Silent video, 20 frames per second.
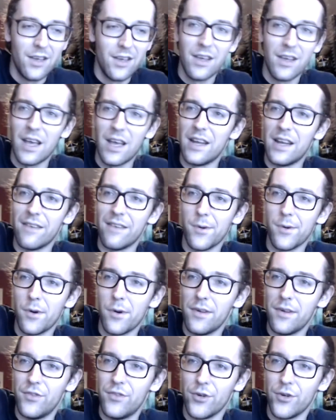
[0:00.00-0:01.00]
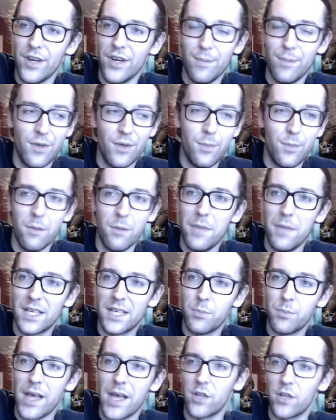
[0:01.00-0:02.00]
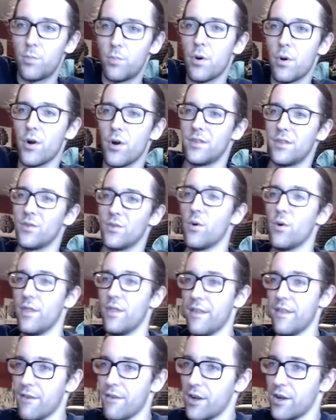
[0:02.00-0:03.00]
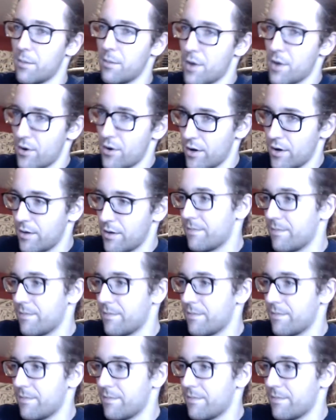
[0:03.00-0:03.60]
I never would have dreamed there'd been mixed match parts on the fucking motor.